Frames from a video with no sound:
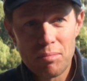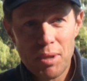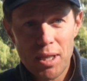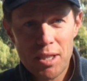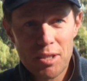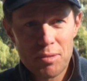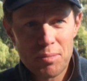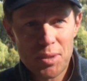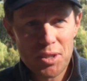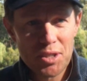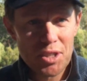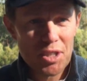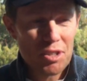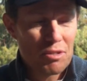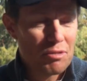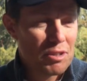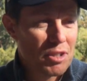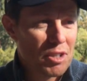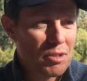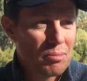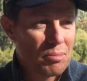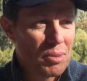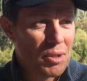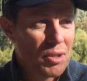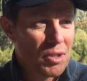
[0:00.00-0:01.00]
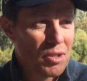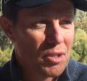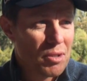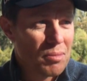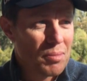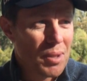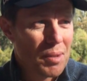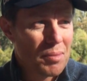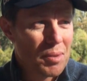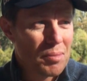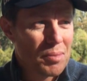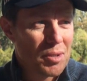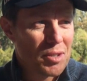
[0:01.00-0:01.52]
I could base myself here in Perth
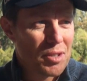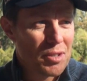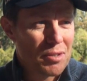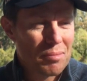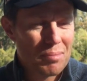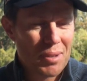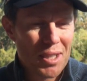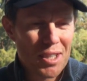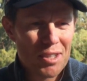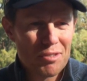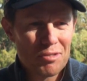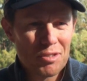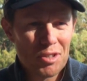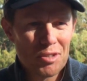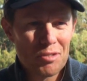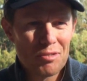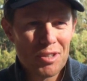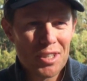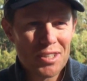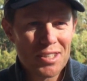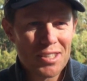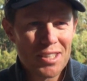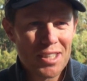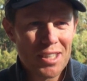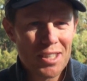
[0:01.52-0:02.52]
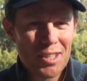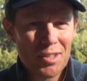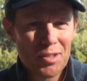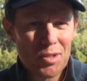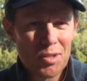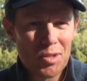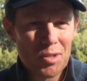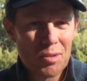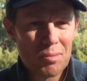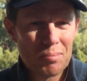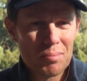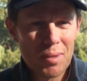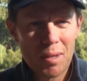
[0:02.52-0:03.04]
and maybe play, play a few events there
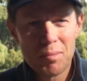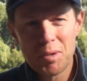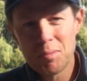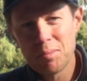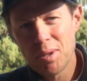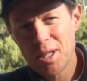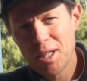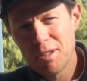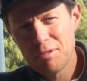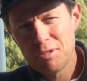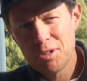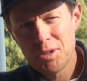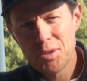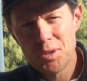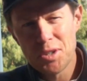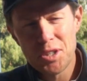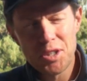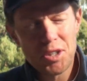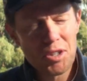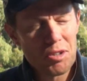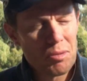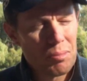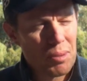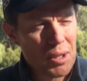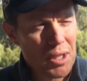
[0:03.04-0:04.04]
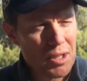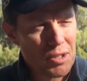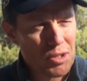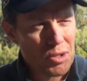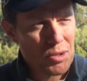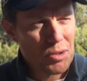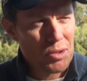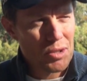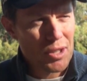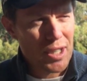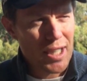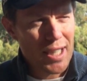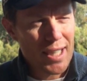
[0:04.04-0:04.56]
or maybe play a few on the European
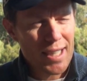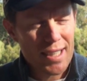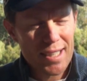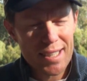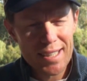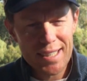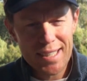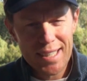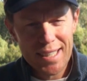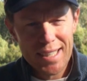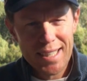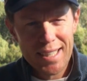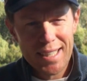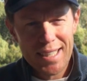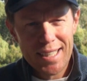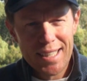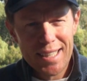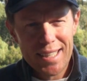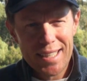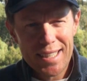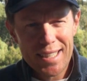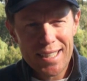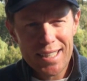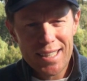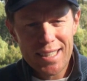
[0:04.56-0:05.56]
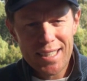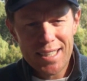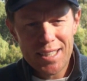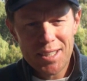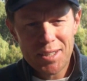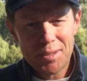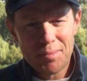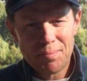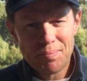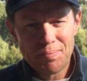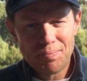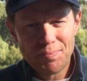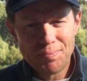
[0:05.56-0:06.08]
Tour again and
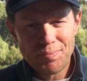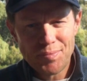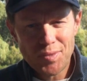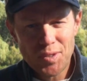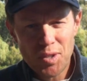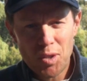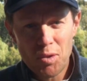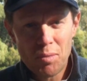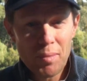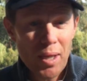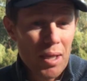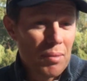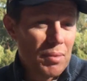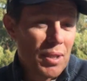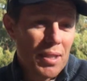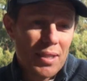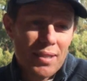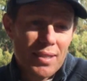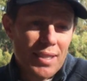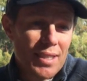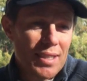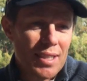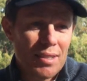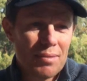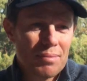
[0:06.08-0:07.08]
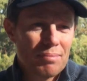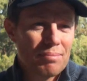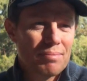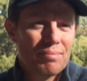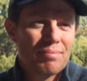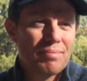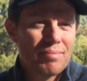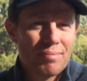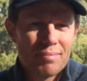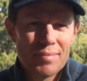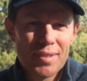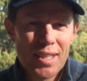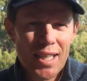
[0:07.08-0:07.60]
um, or maybe, you know,
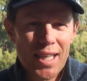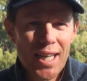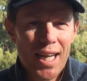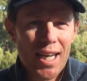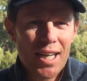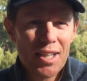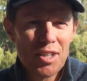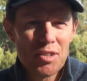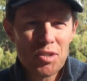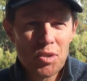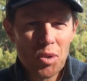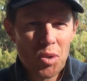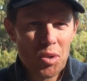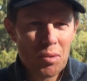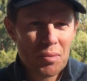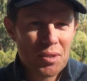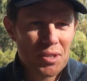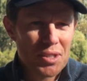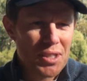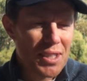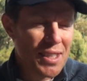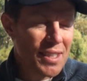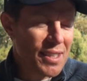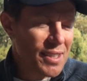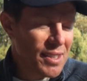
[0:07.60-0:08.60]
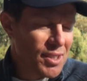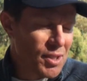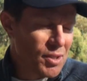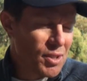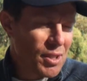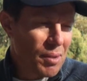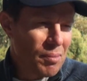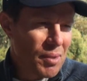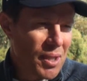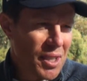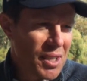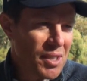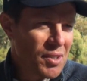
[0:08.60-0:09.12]
get out of the tournament scene and do
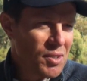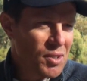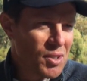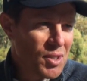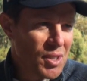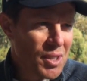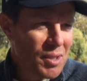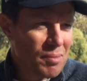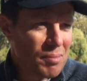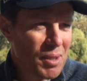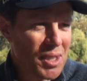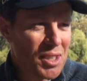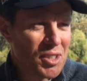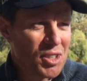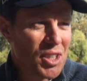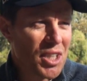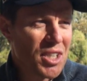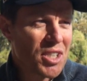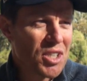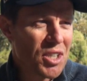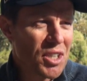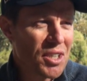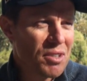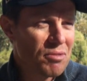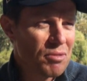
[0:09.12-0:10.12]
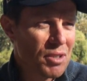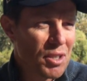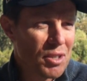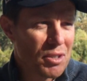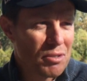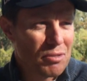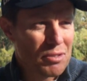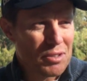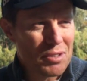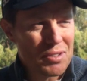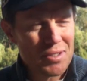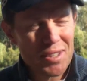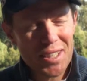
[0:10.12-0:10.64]
something else, like a bit of teaching and
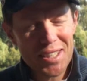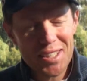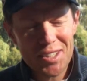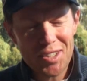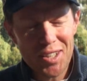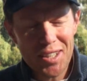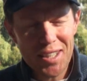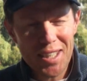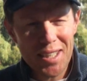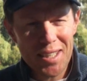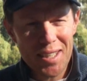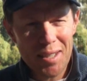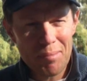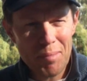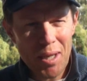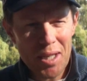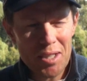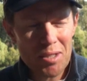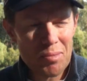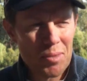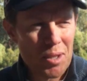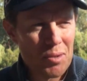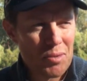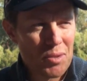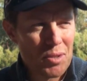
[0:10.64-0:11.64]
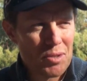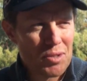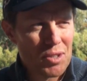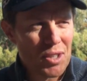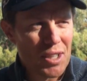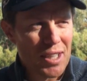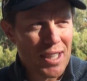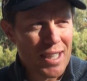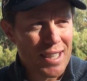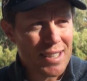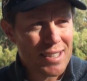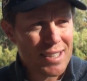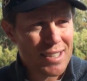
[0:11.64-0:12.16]
golf and things like that, get back to my roots,
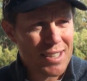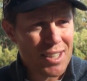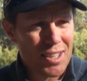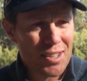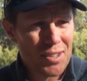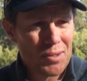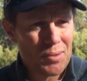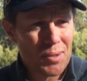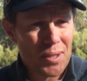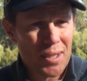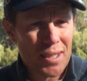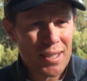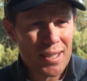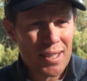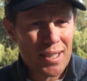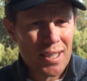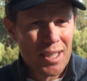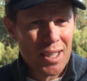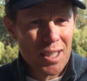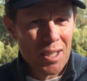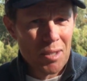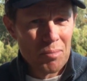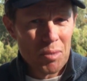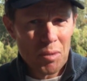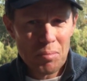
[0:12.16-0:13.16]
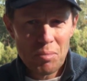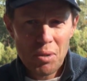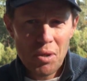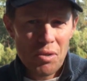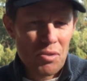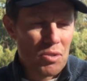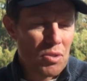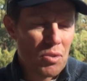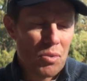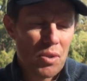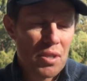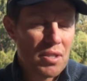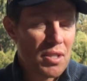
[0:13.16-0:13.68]
I guess. So, uh, but
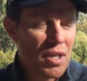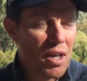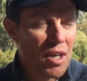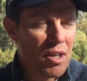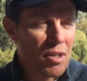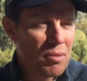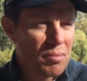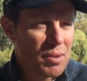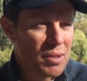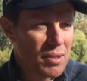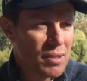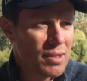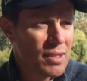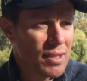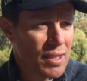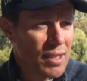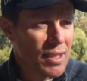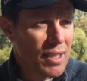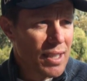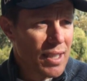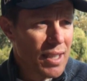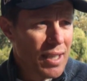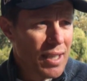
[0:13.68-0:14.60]
Perth's always home and,